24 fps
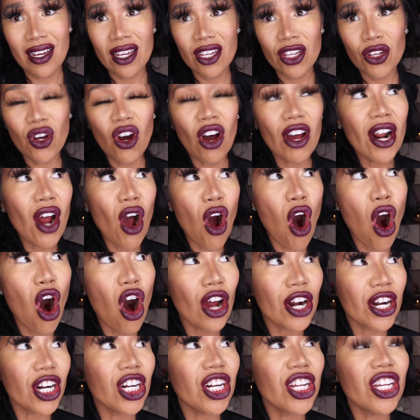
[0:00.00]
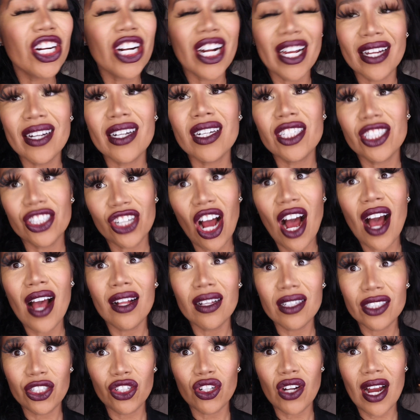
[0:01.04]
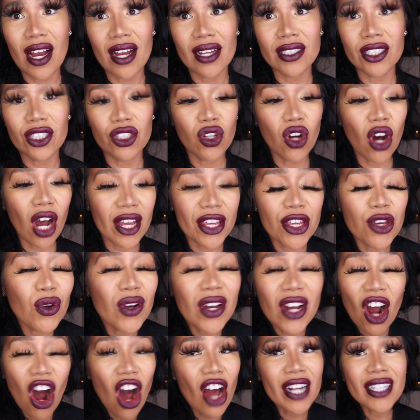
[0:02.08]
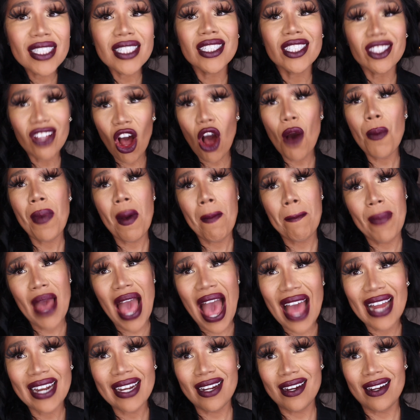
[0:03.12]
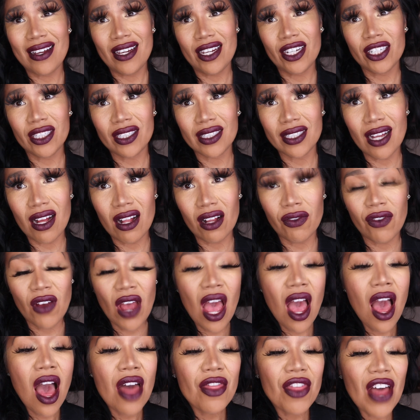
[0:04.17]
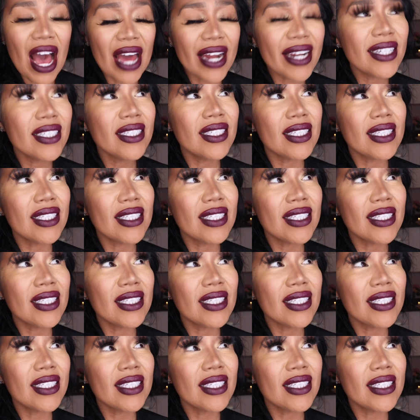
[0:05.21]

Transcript: You gotta honor your inner child, you guys. You gotta stop abandoning yourself. That